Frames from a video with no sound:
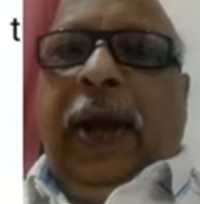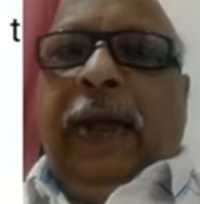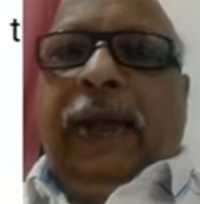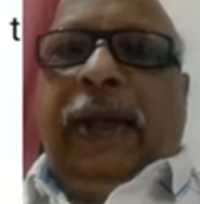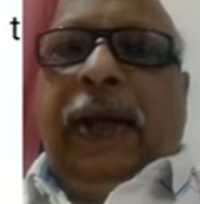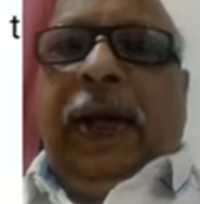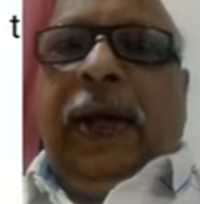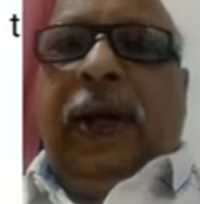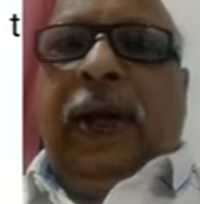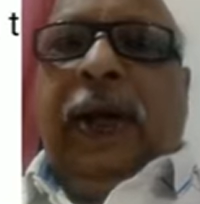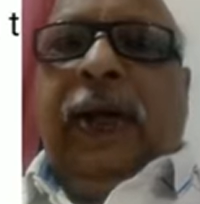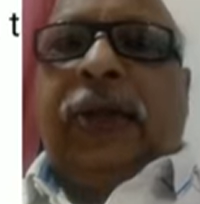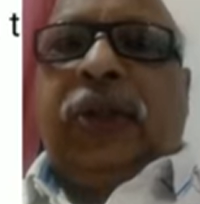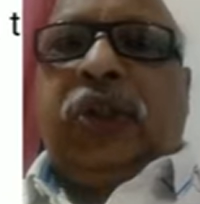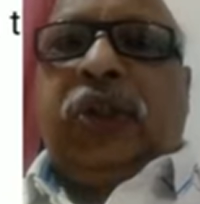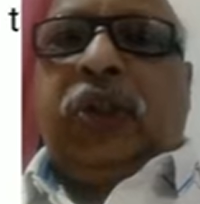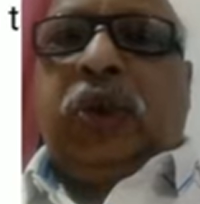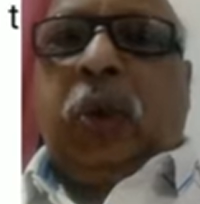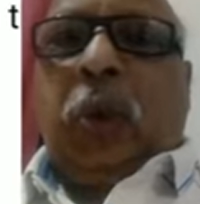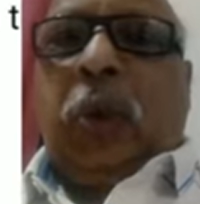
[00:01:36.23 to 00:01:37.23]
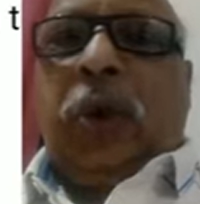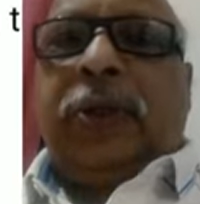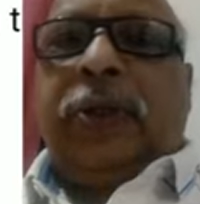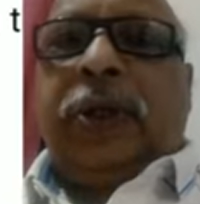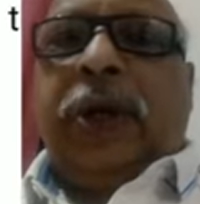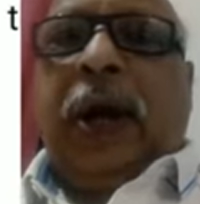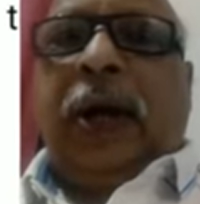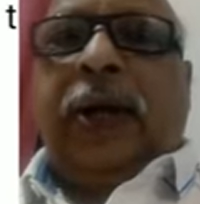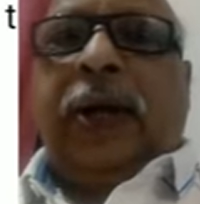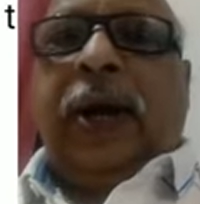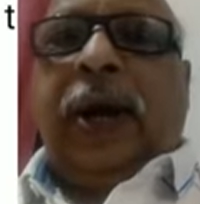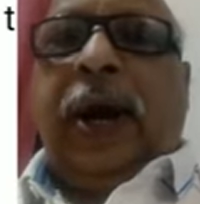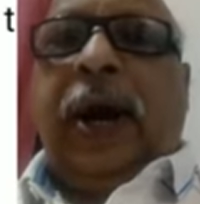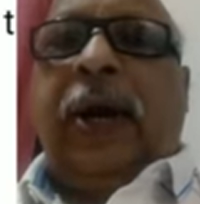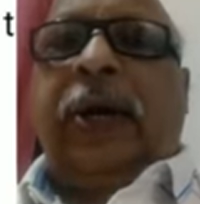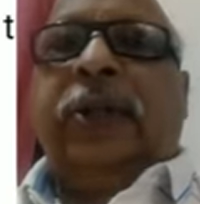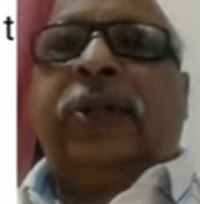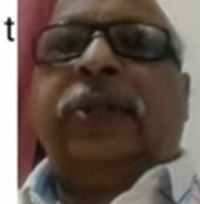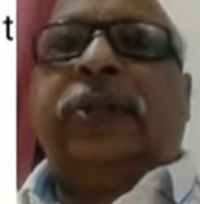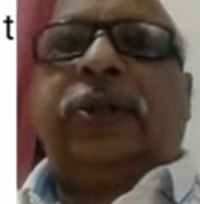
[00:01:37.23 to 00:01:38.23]
Then it stores the data
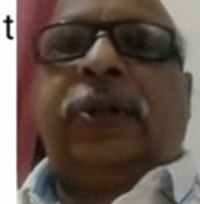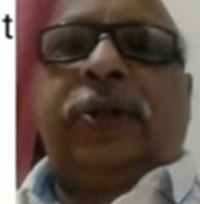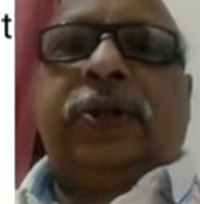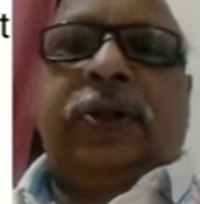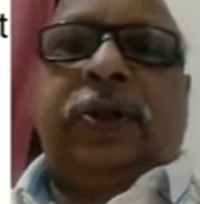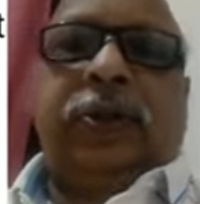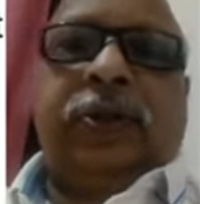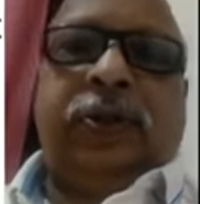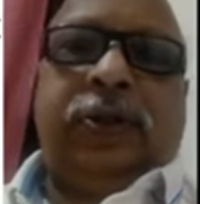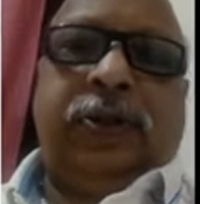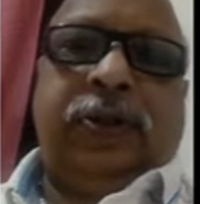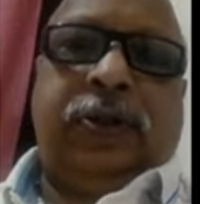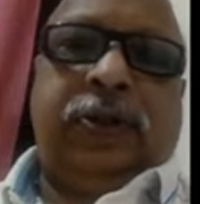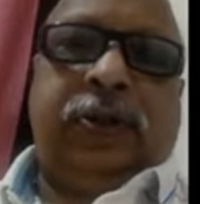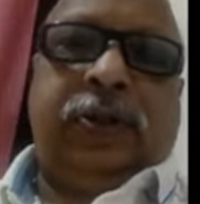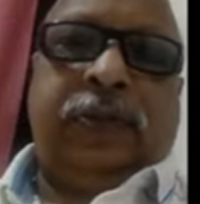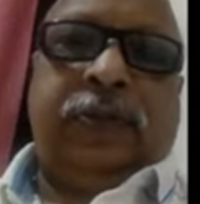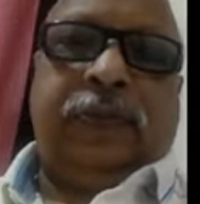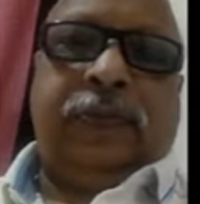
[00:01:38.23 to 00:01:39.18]
and instructions.